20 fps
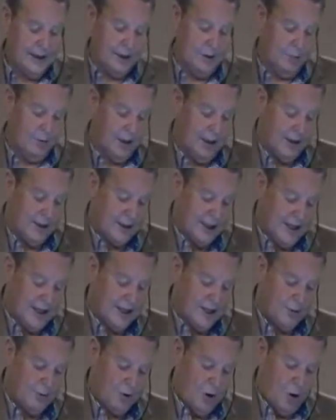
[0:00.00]
Listen to what it
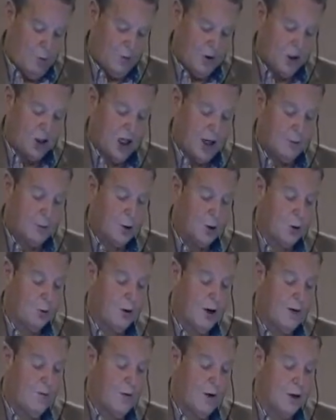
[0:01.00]
says in Romans
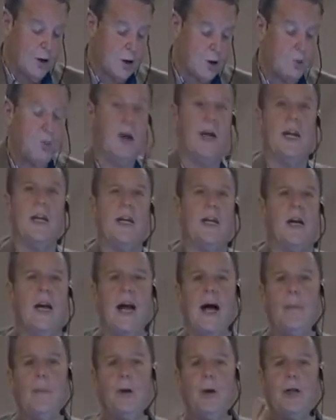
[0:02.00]
chapter 3, verse 20.
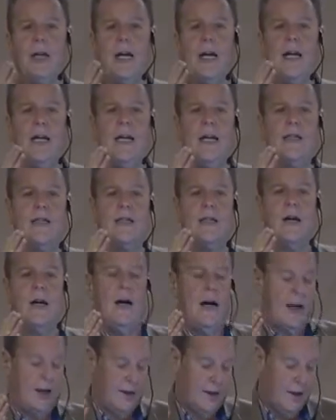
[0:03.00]
Did I put that
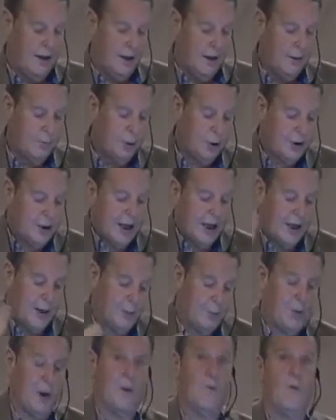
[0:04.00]
in, Scott? Put
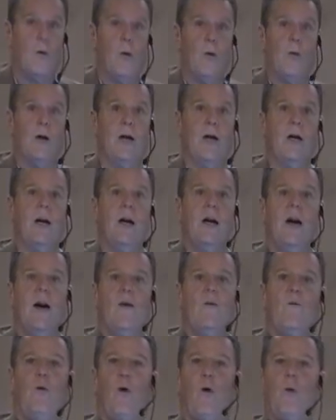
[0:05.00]
that up there for me.
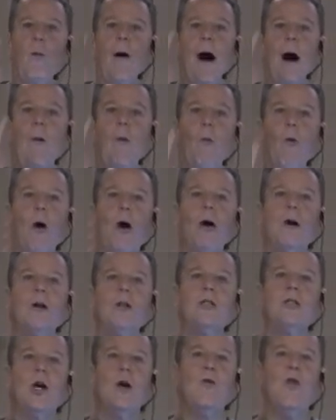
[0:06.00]
For by
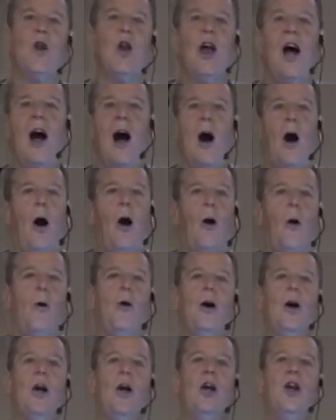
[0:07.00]
works of the
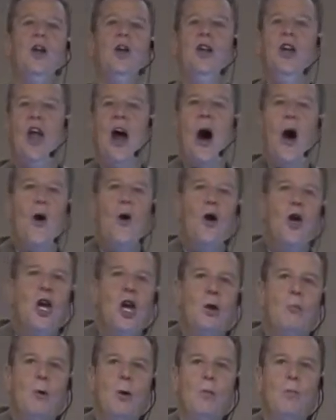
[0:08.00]
law,
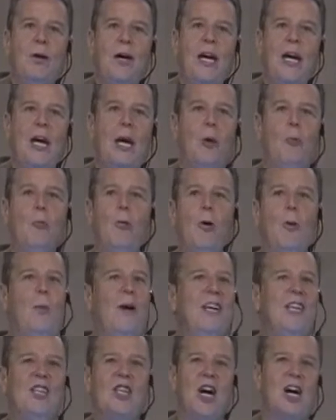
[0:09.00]
no human
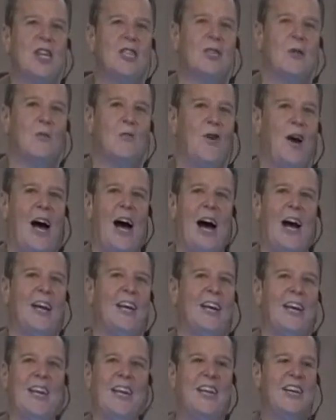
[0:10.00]
being will be
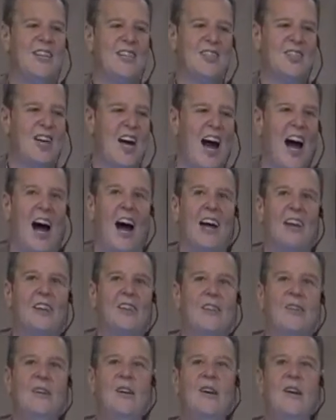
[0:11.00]
justified in his
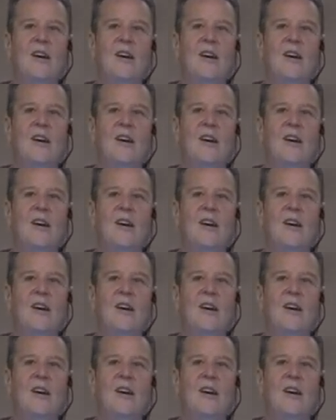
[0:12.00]
sight.